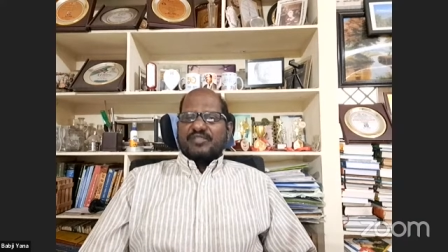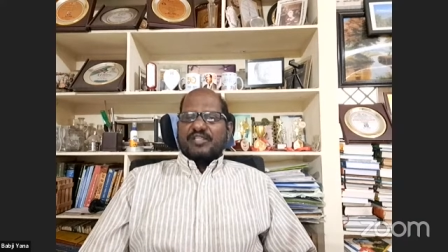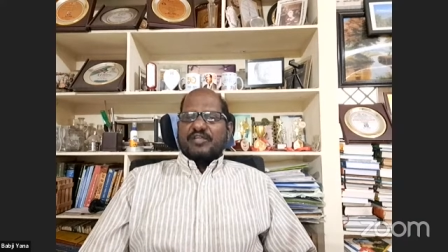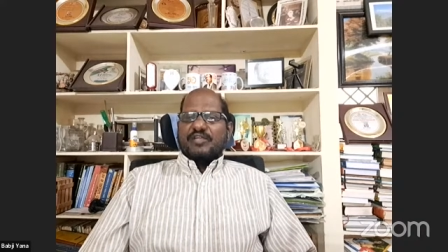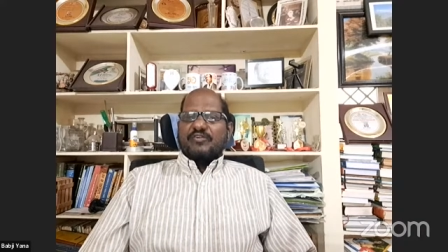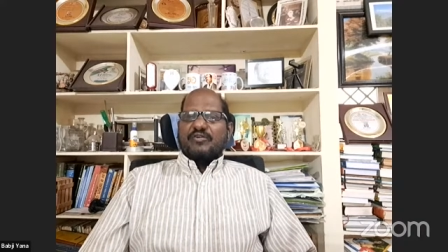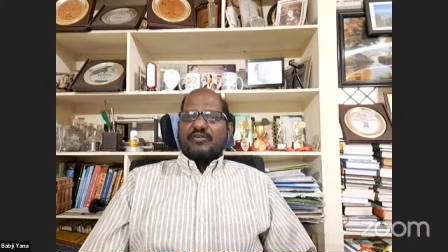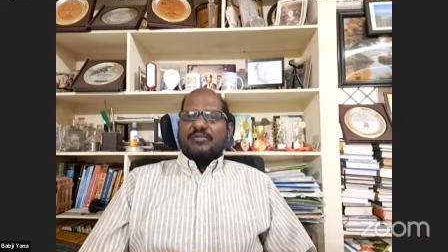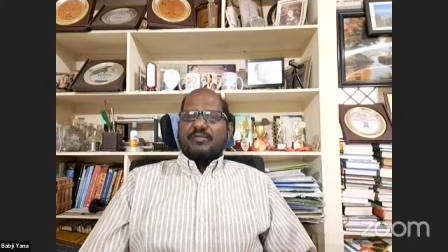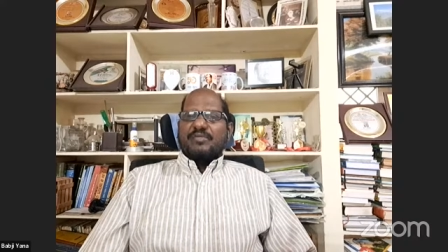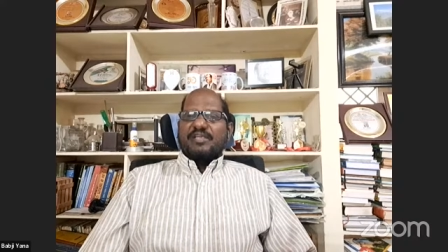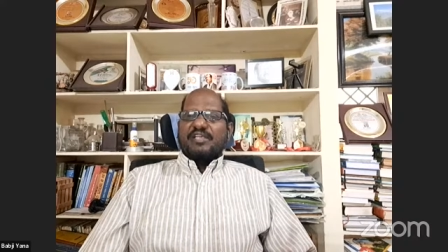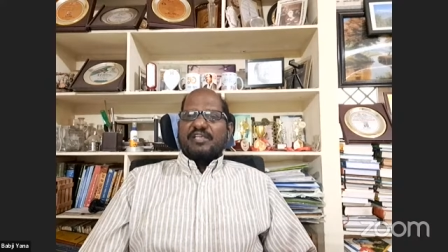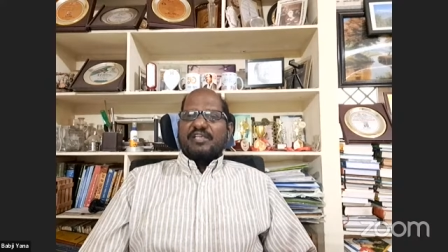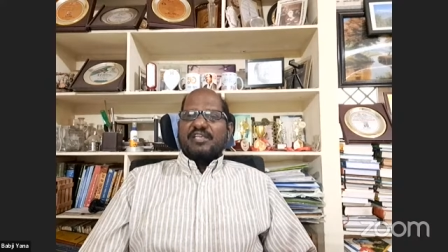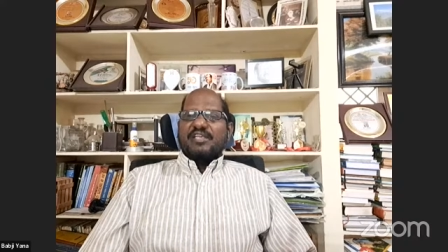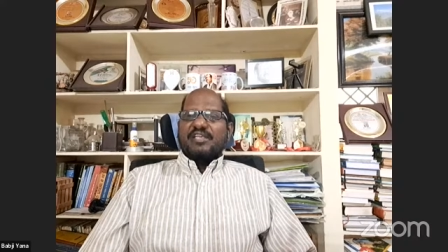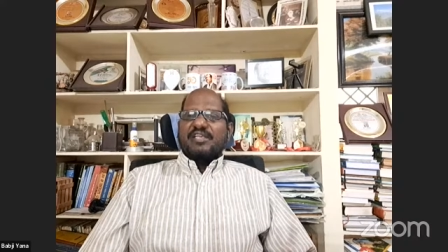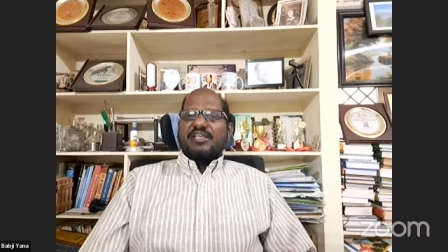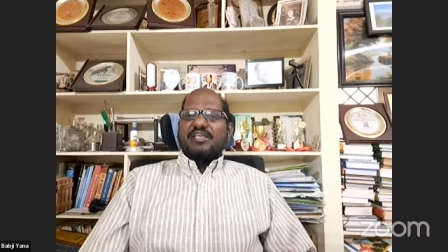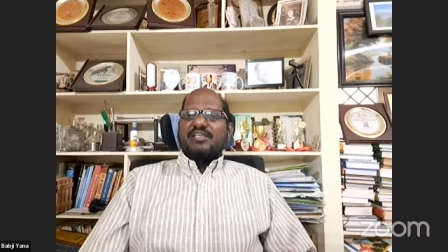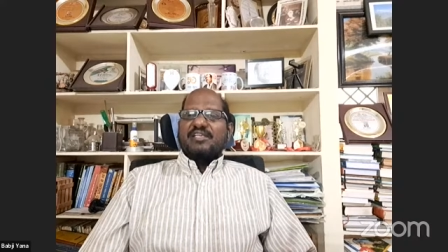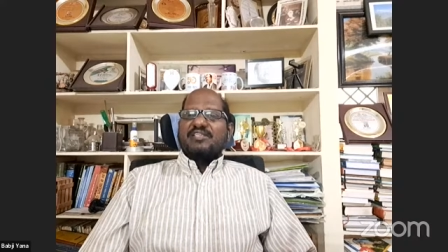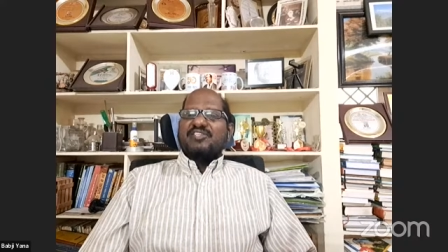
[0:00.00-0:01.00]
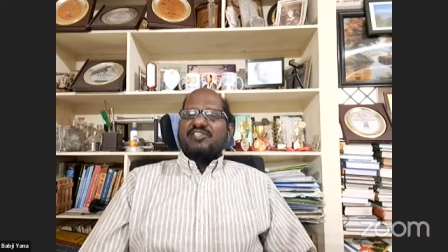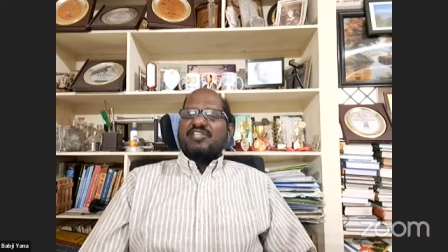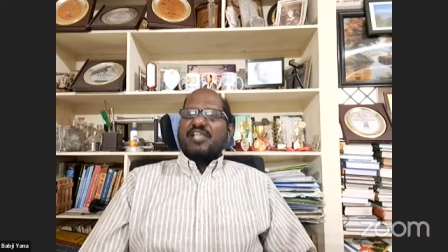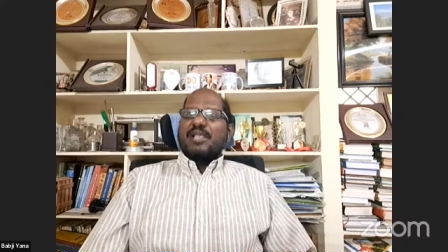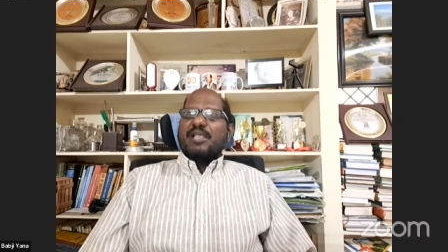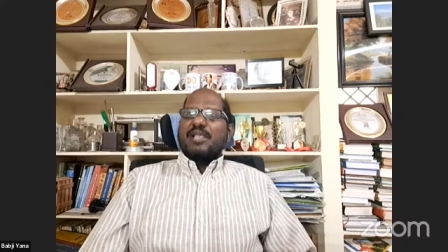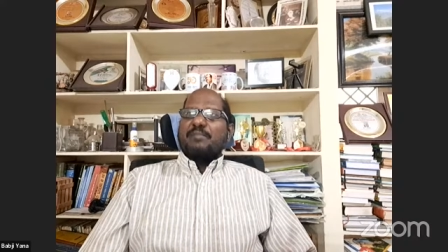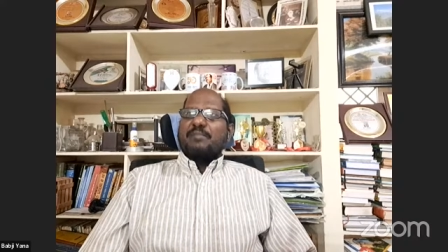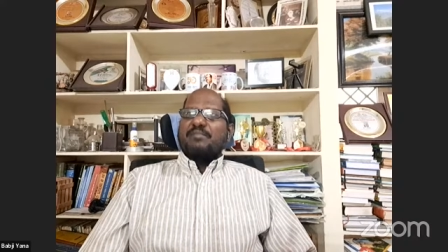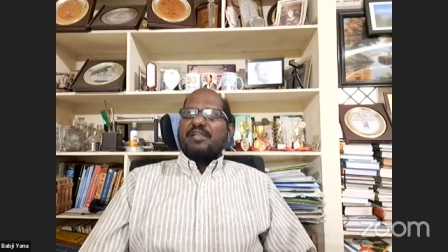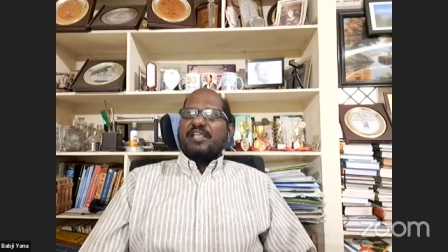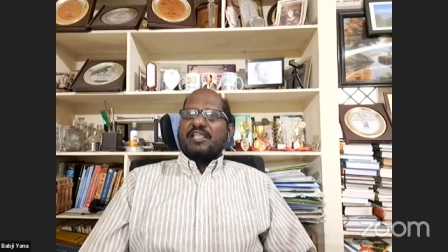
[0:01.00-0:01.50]
there will be
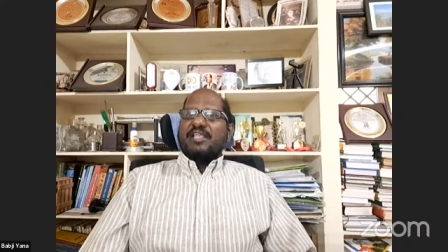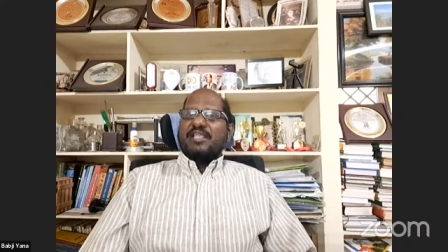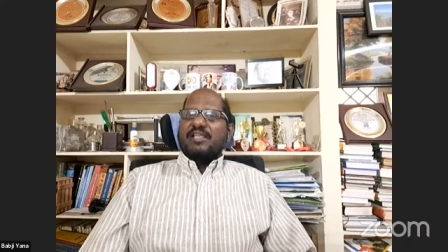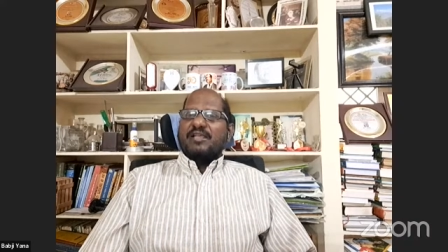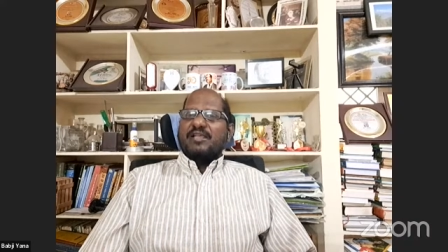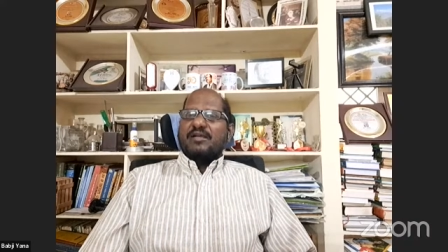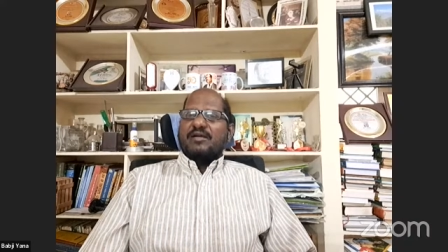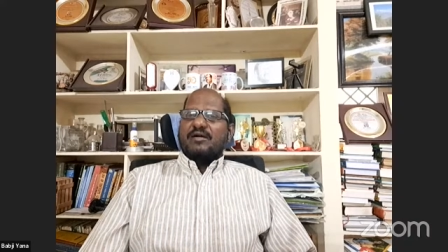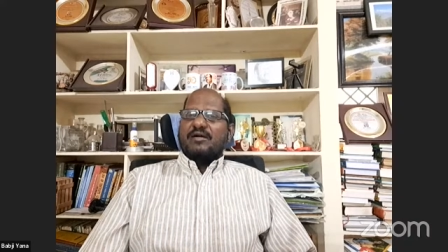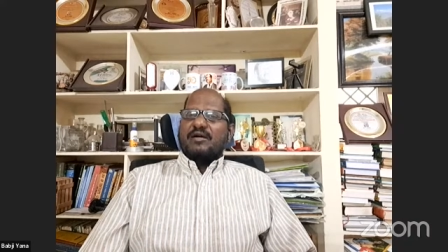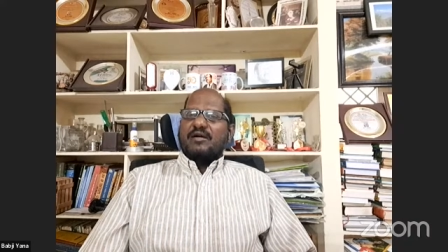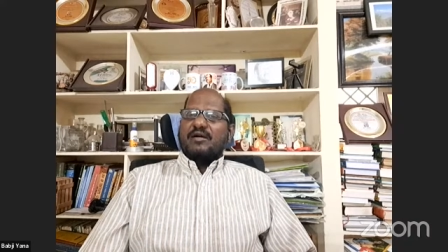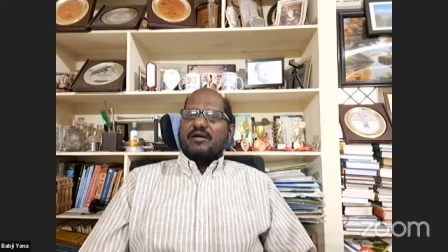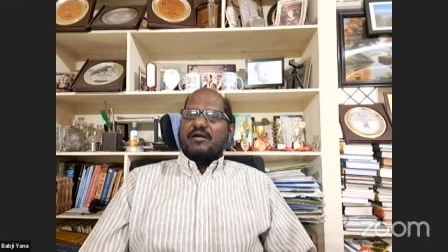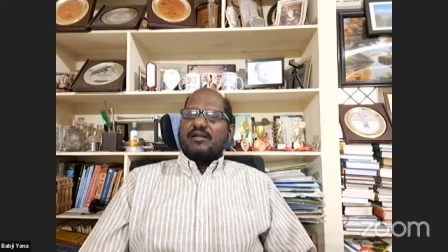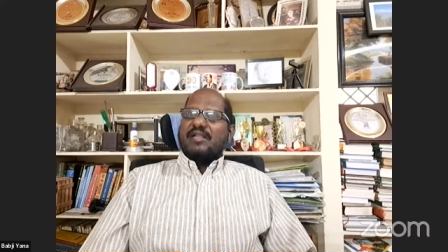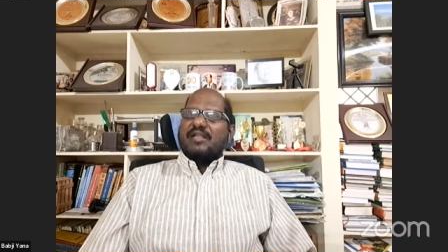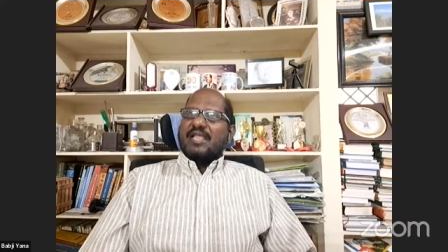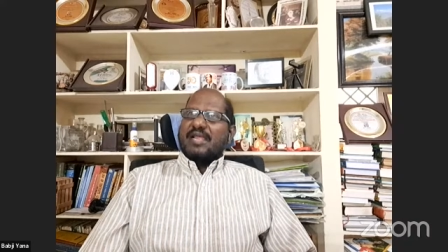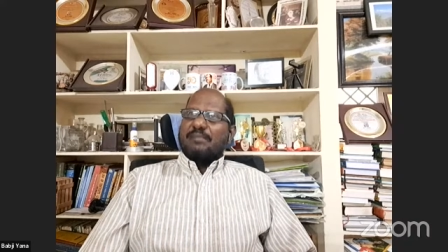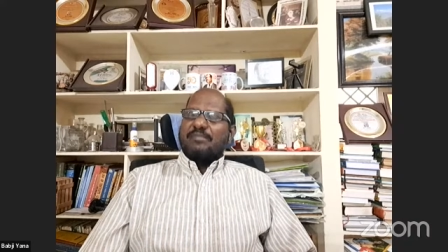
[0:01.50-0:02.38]
CMD or